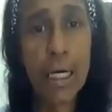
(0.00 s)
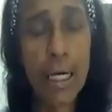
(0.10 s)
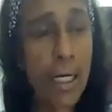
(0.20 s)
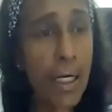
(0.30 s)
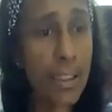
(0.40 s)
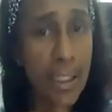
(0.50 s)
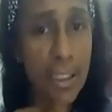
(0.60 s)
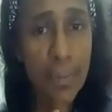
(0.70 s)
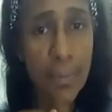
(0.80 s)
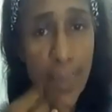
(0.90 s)

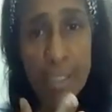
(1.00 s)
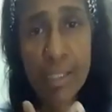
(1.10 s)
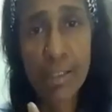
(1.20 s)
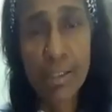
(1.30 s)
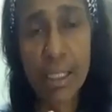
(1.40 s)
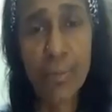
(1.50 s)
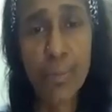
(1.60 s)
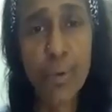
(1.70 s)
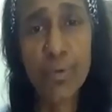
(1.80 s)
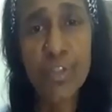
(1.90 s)
the person,
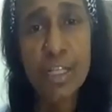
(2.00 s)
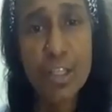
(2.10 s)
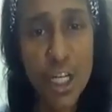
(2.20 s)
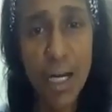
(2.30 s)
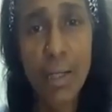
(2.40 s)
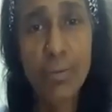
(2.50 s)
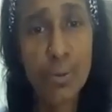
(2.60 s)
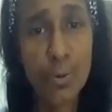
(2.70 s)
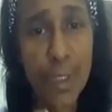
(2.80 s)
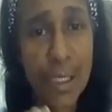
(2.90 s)
improves the child
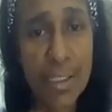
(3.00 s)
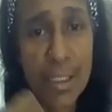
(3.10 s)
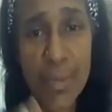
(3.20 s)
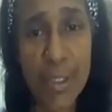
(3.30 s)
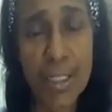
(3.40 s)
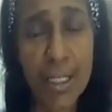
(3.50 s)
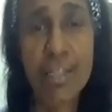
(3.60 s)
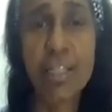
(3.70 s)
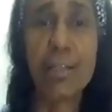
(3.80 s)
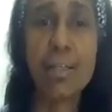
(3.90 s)
who is
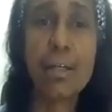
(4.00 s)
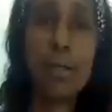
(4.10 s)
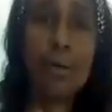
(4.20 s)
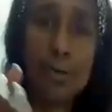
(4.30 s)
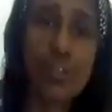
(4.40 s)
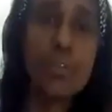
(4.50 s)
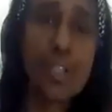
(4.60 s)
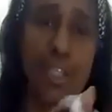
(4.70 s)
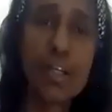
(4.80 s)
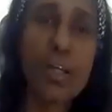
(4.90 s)
communicating, who's using the